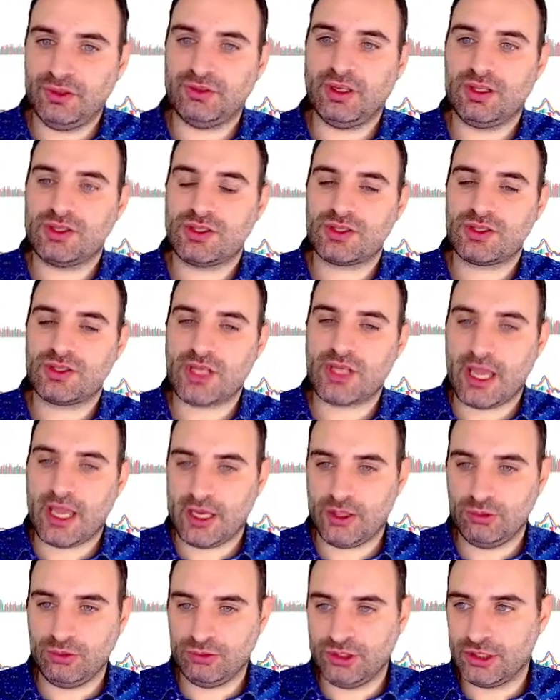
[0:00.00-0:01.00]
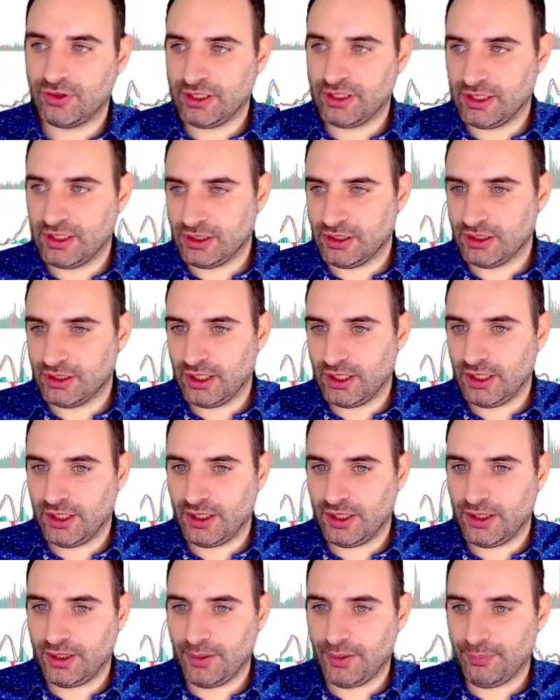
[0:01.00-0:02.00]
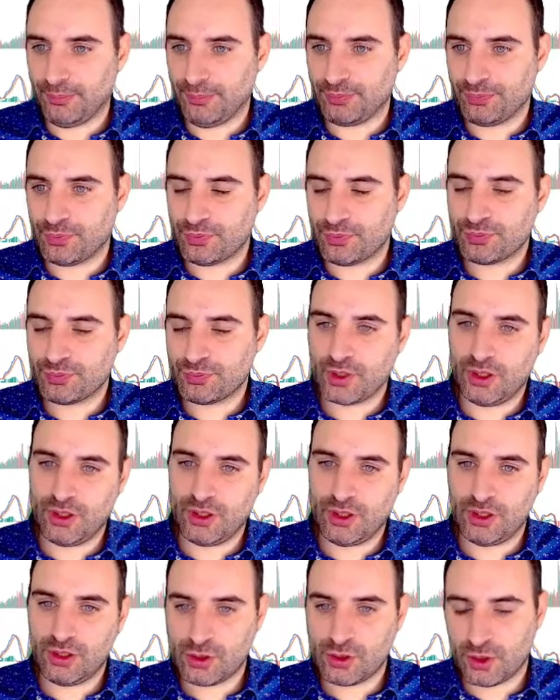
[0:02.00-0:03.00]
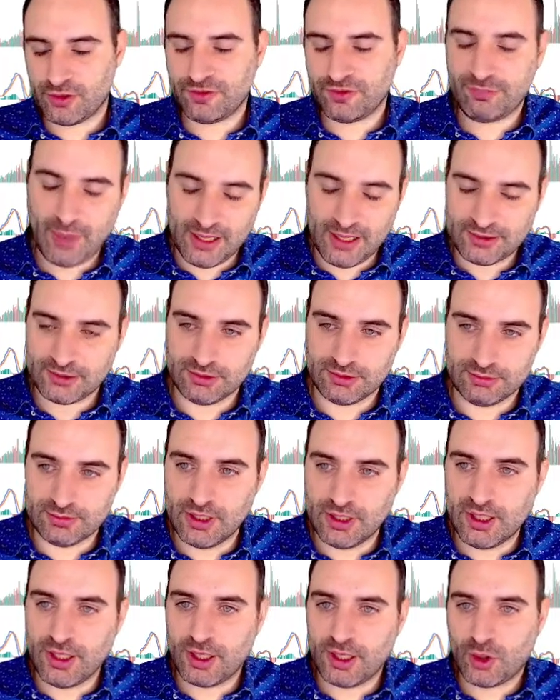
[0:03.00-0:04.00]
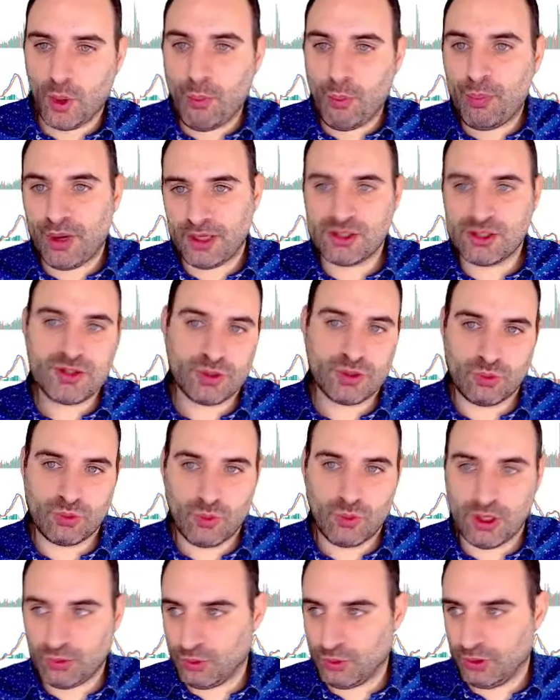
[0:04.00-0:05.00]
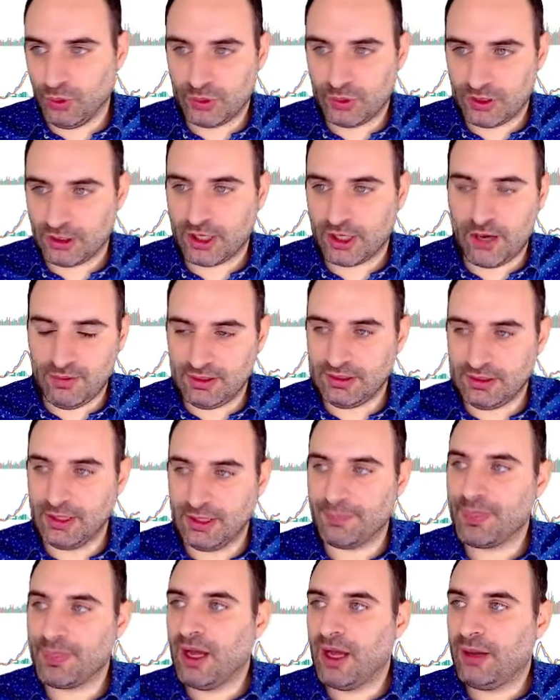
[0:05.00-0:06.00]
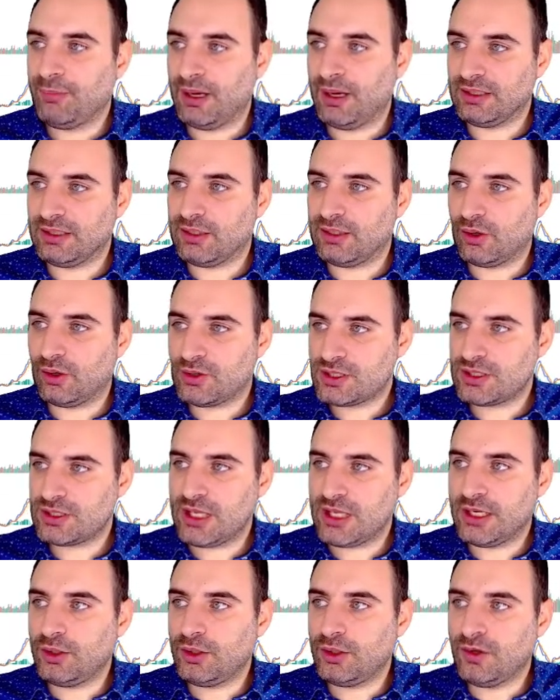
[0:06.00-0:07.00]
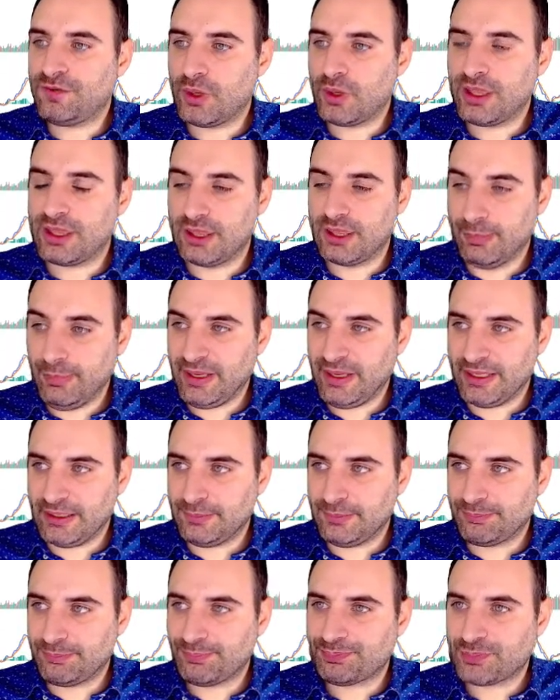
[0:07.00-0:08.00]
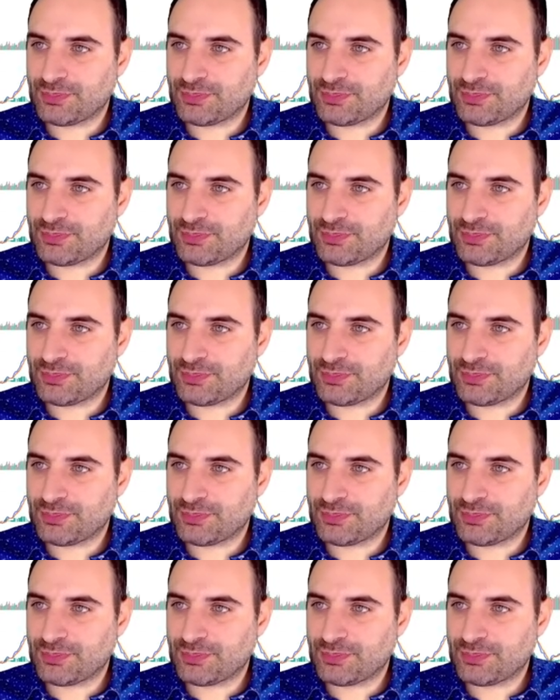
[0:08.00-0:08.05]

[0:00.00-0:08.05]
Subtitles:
cycle degree sort of pattern compared to what we're looking currently. But we're starting off with the main.